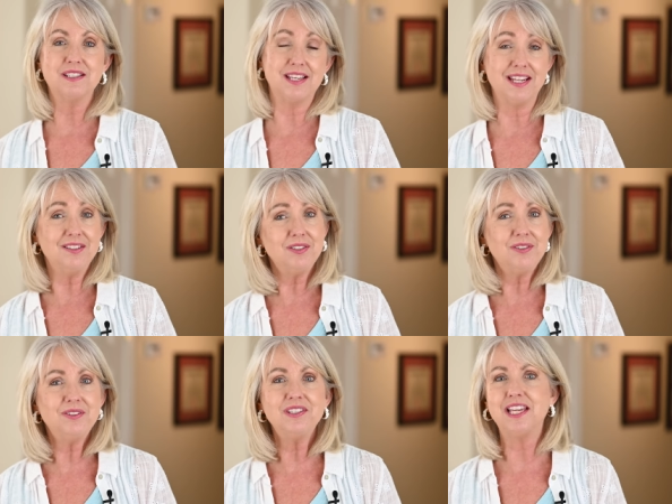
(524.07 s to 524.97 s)

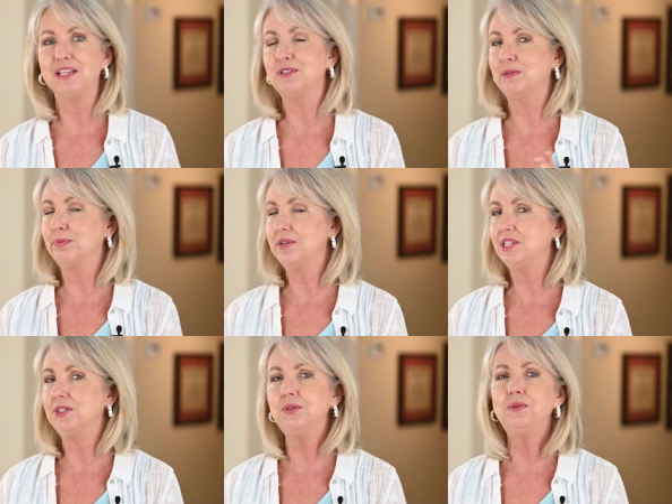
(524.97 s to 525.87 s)
sandals and some
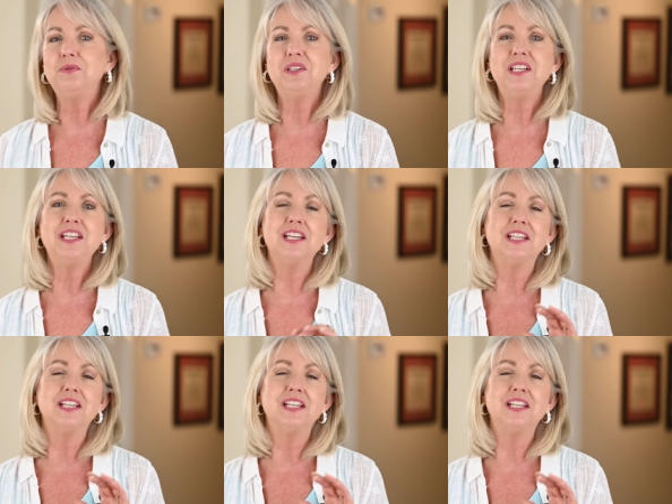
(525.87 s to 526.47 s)
pretty jewelry,